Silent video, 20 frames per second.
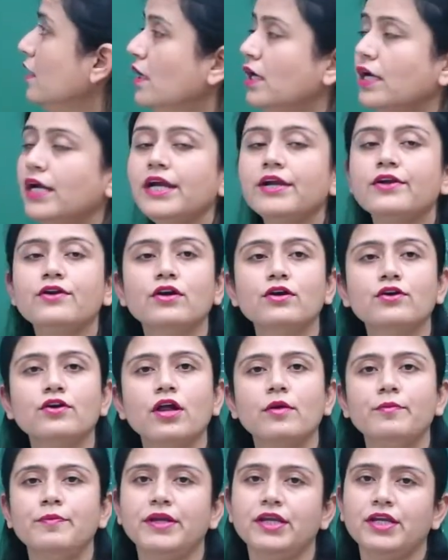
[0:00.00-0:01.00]

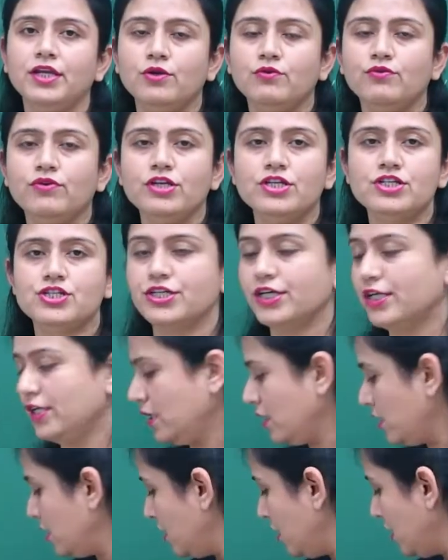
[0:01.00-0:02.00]
heterotrophic nutrition
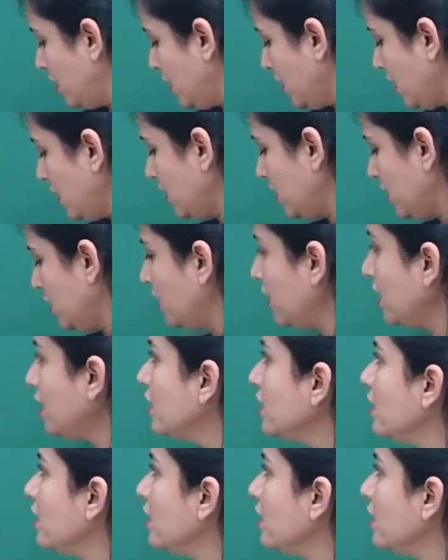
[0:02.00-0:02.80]
in the